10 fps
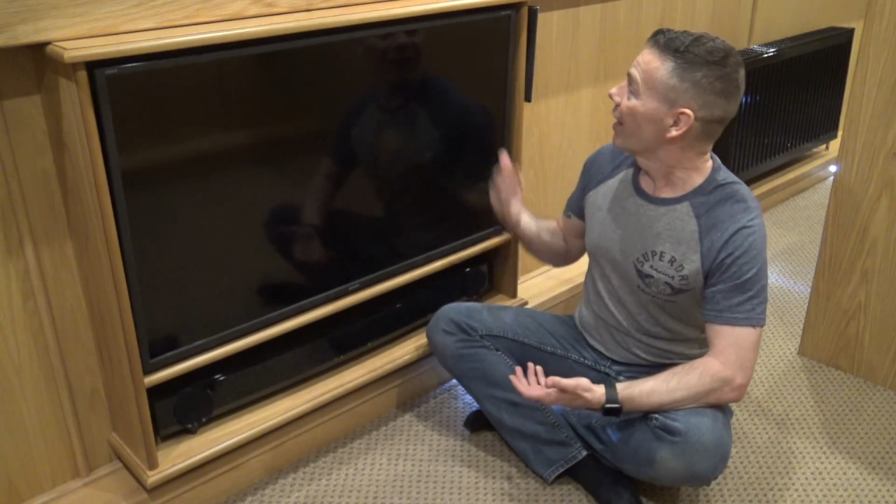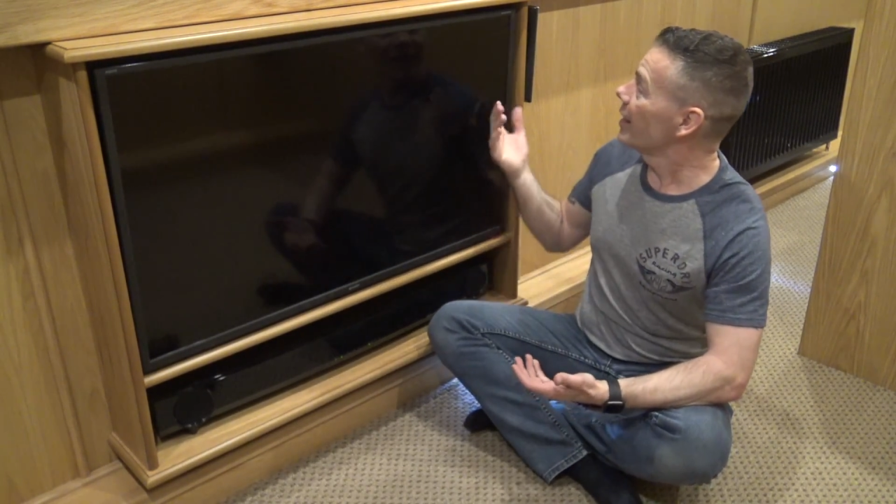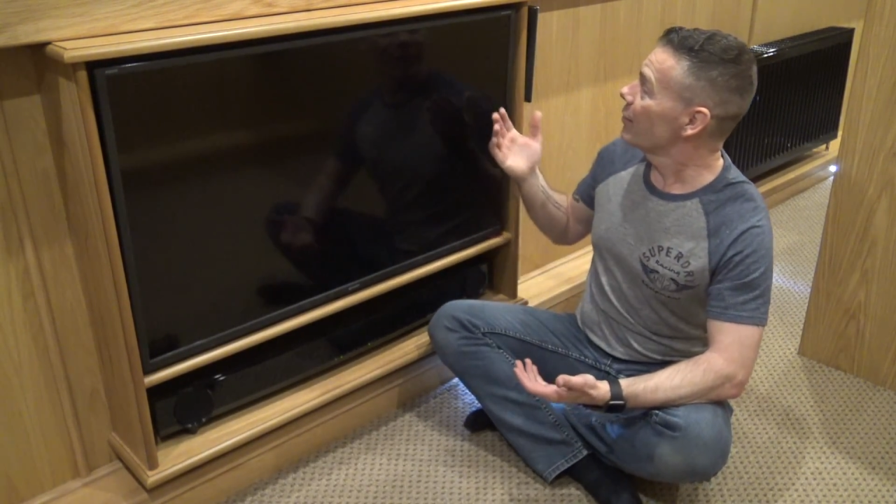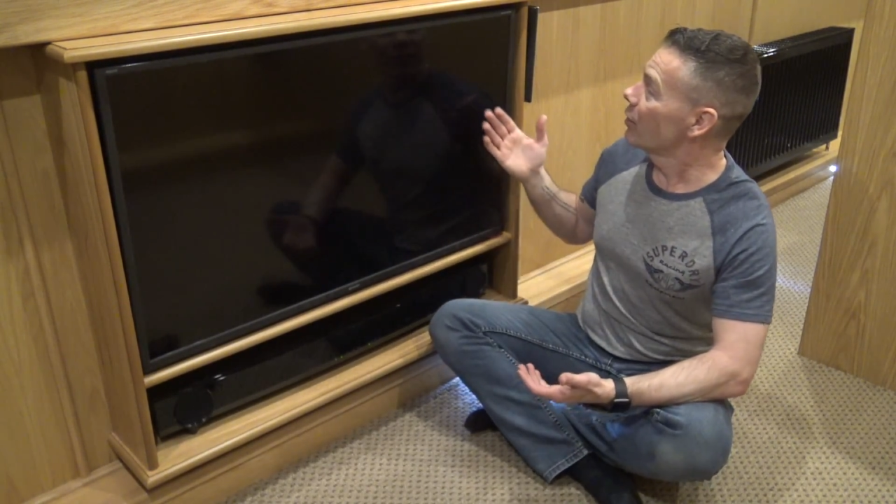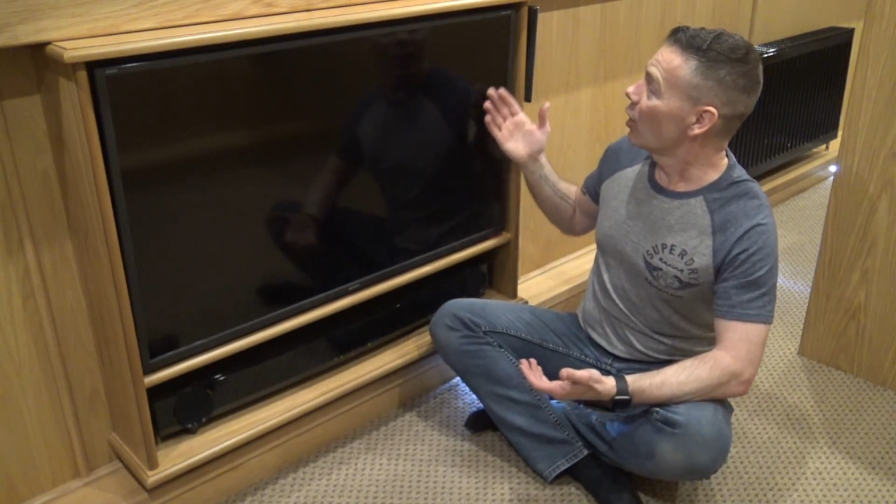
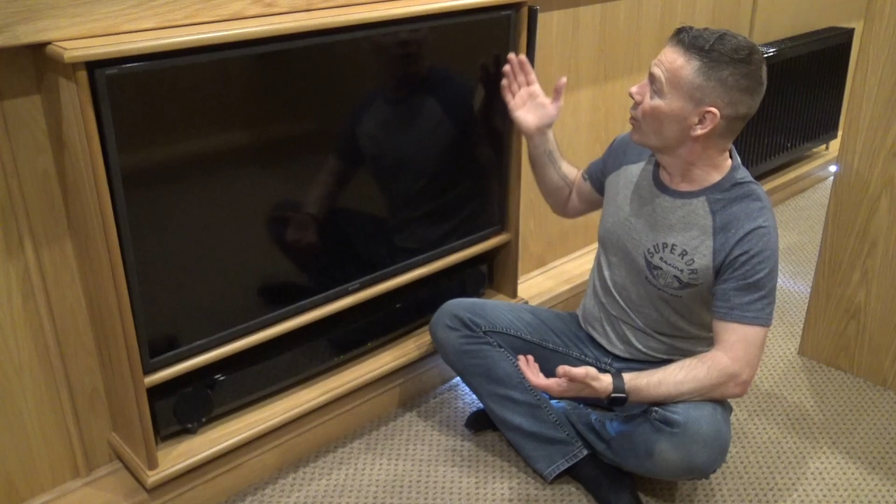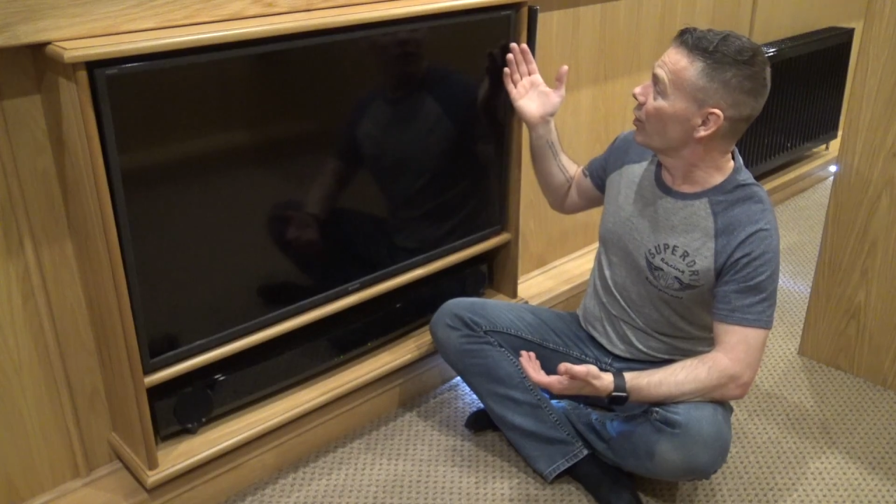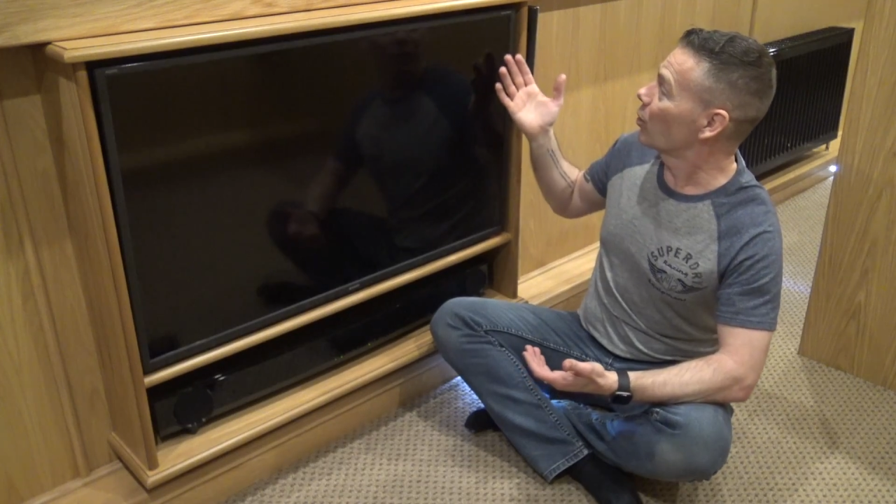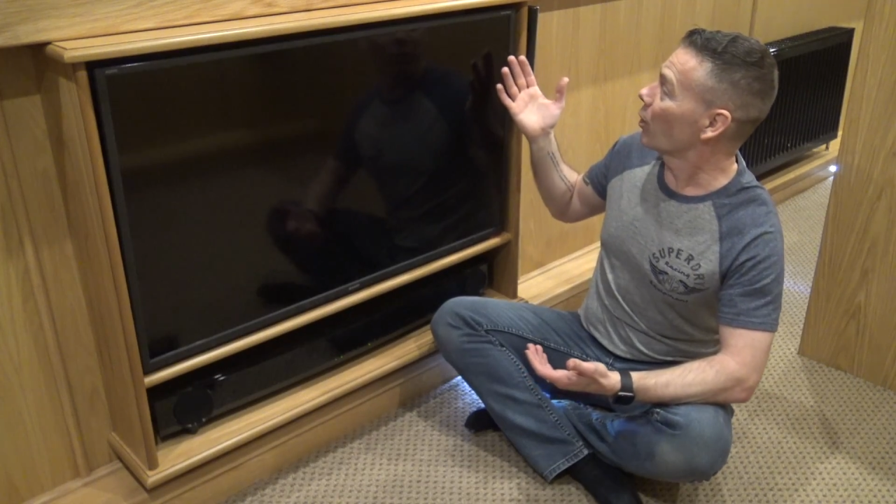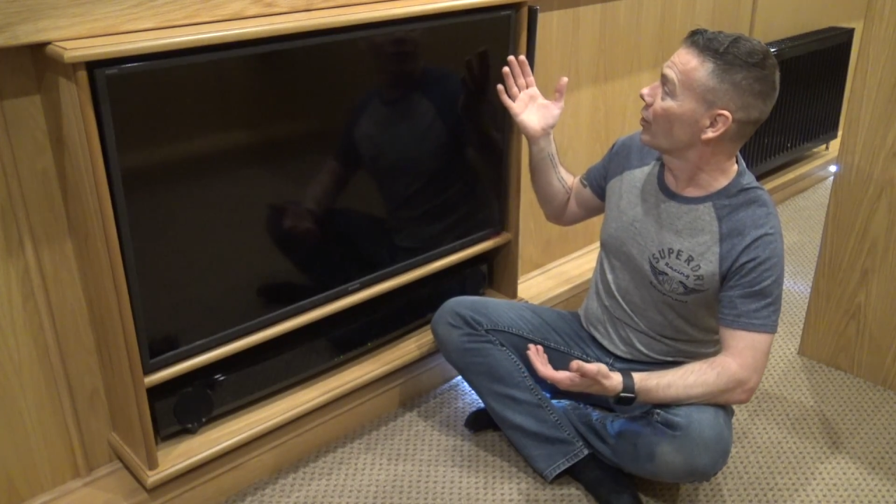And even though
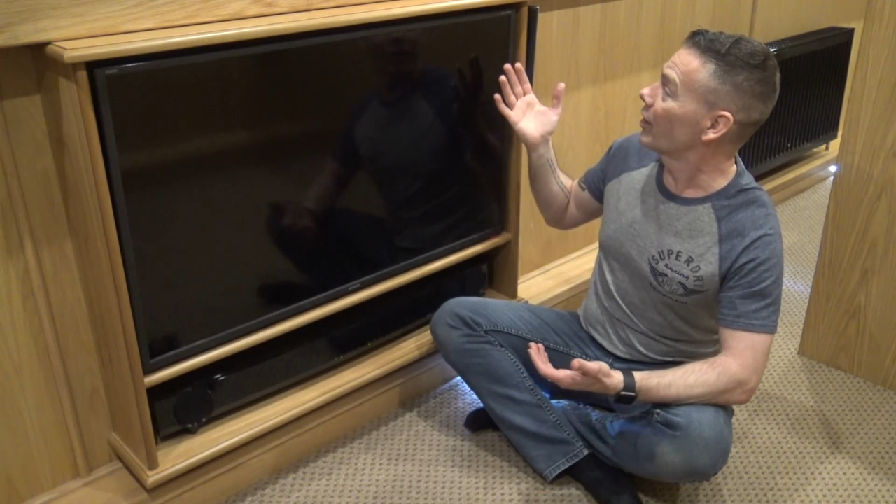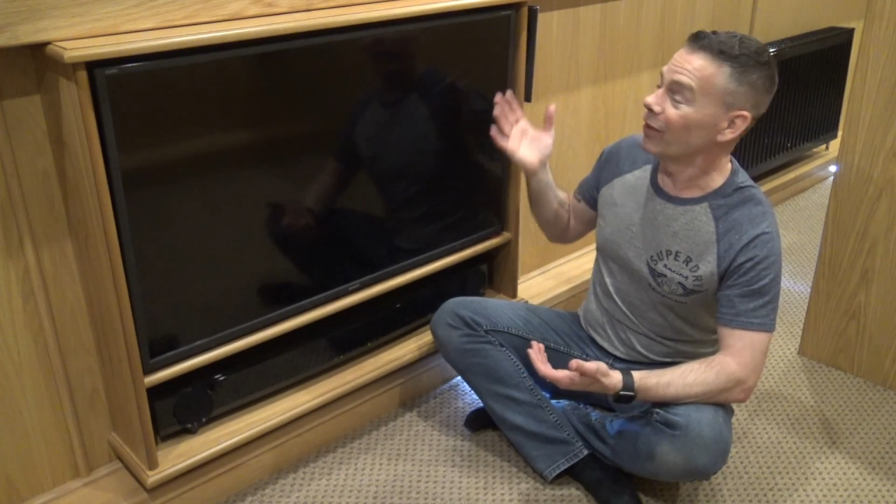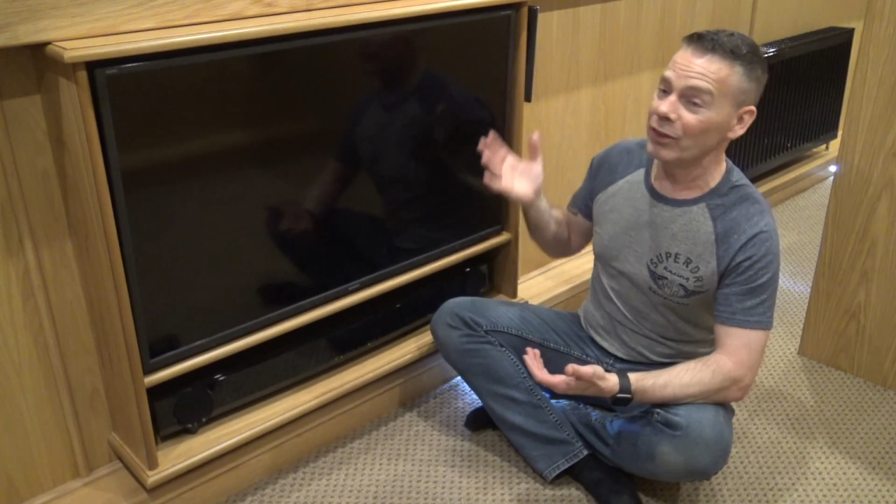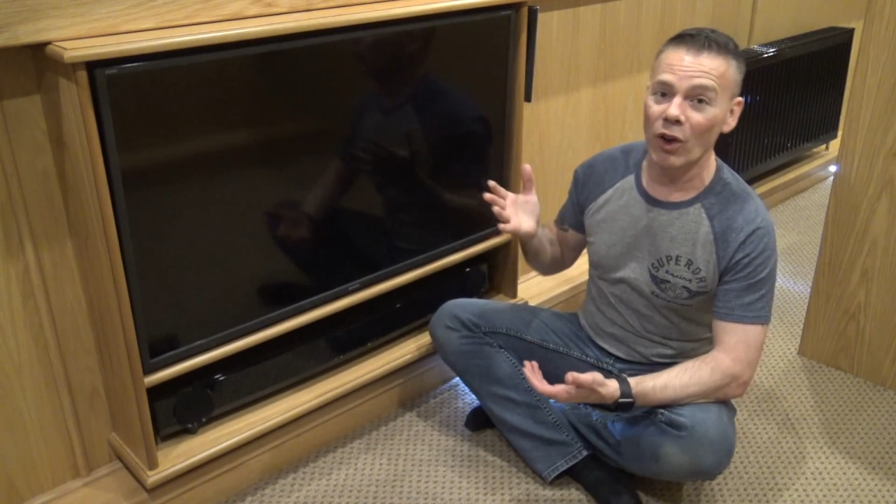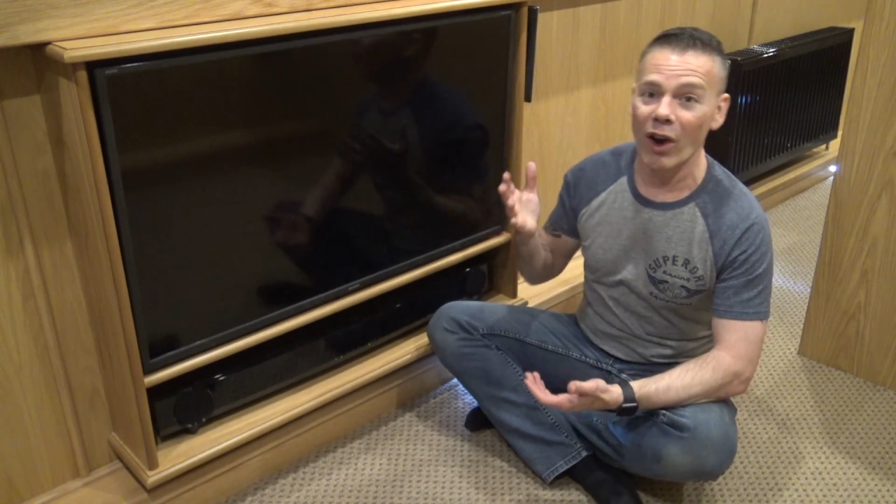this one
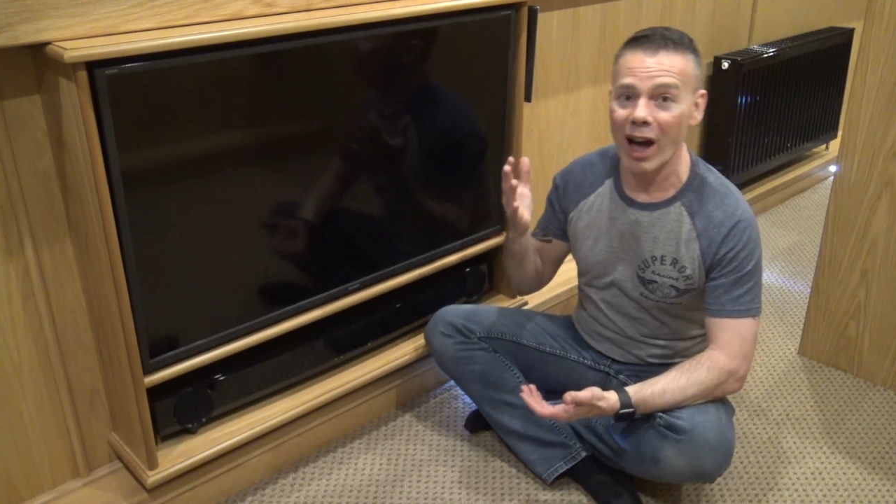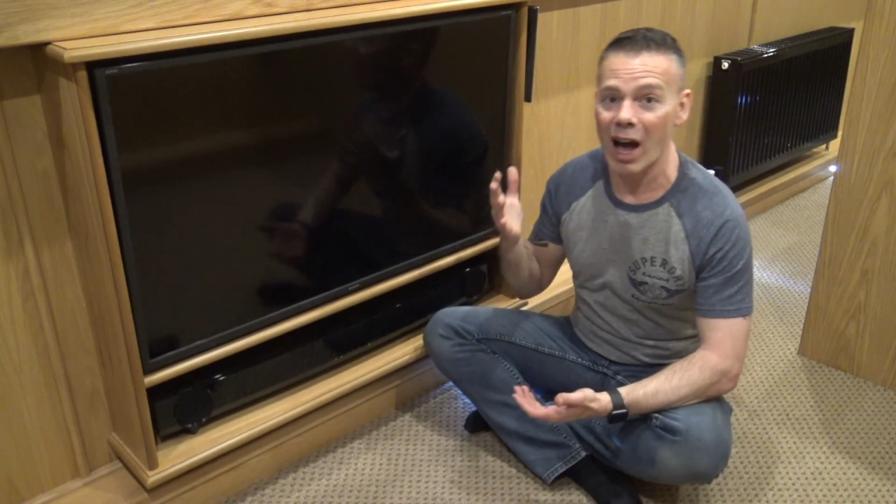says it's got